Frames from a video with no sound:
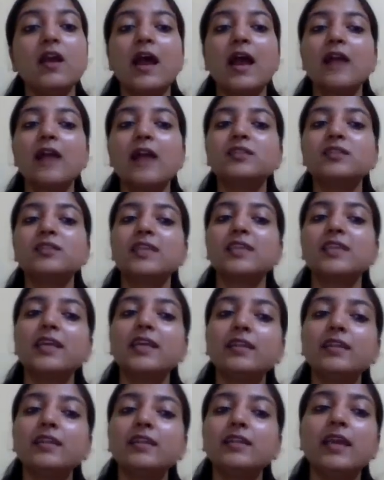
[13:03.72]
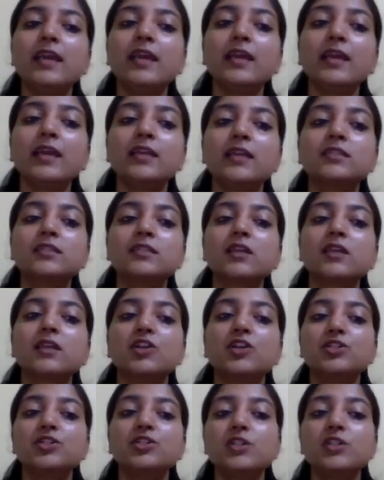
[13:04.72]
And second thing is
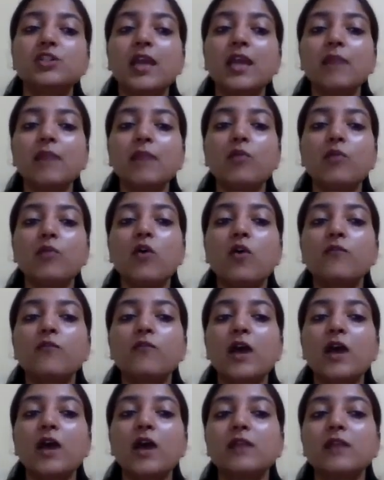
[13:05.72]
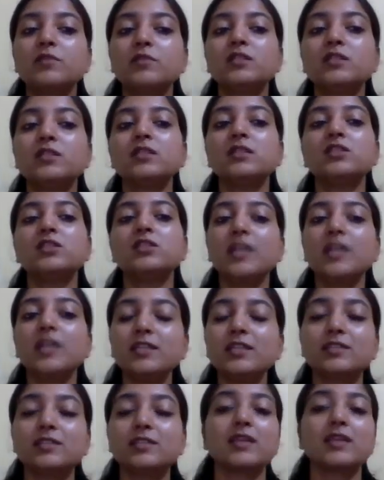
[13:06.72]
shape of RBCs
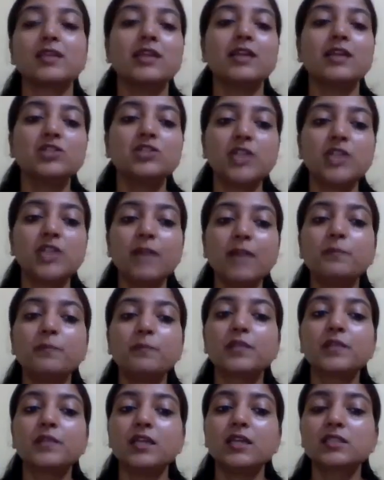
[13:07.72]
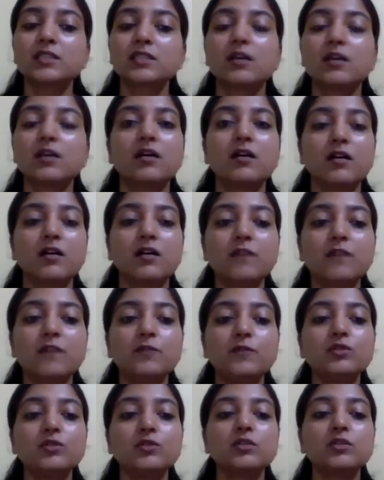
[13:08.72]
changes, and shape is, if
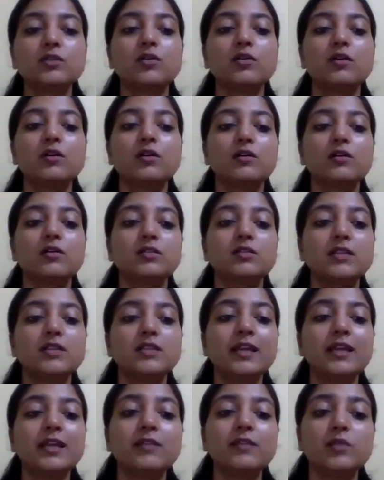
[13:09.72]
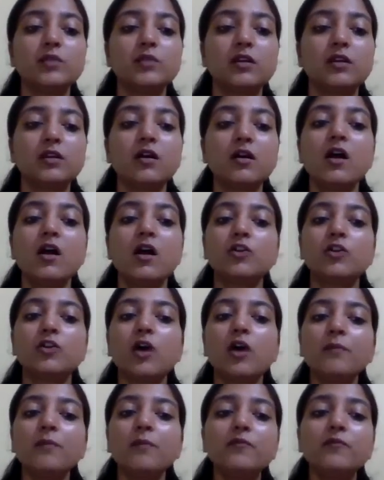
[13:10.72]
you see it with a
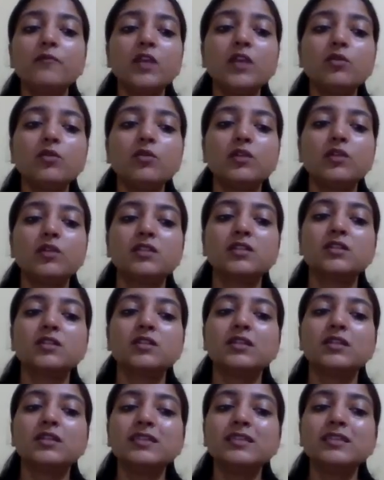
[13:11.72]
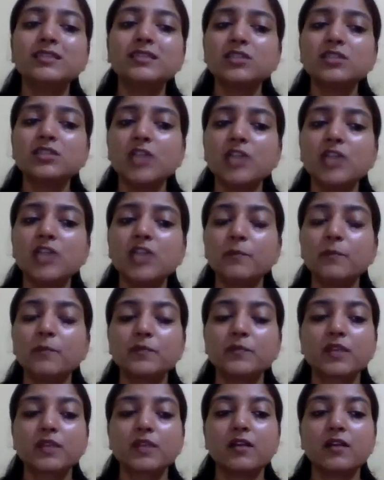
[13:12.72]
top view, it is a disc shape,
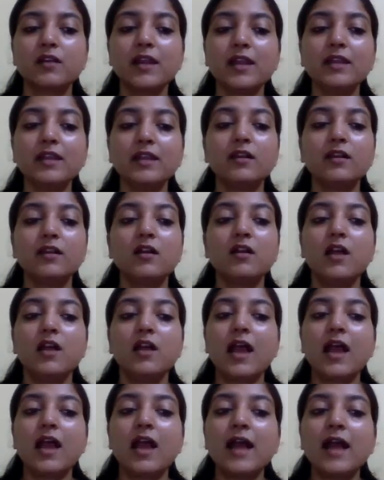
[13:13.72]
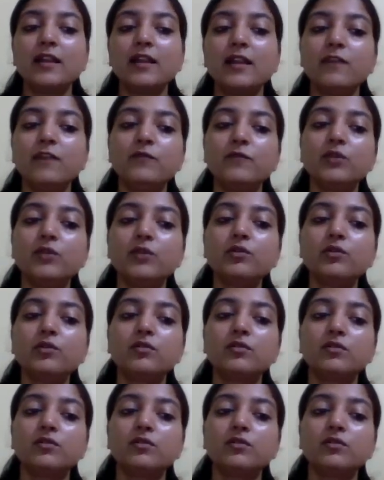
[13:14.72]
right? And if you